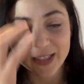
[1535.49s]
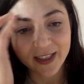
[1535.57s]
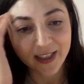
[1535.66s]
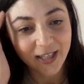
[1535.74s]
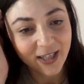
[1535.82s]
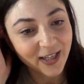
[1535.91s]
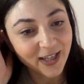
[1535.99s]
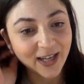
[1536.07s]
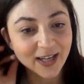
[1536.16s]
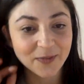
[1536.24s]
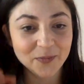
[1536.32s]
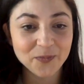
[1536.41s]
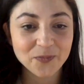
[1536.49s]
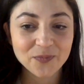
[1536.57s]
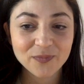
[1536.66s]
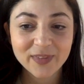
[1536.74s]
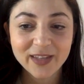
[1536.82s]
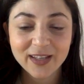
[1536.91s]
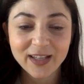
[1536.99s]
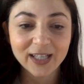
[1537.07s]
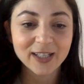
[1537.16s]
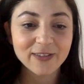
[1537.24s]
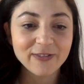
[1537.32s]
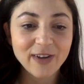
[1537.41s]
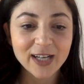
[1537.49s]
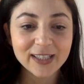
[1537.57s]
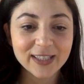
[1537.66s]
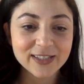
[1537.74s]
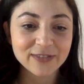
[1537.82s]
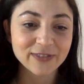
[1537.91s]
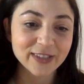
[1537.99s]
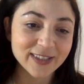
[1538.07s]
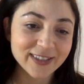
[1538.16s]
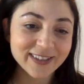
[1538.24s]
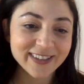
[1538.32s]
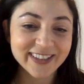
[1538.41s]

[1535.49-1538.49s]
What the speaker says: and like finding different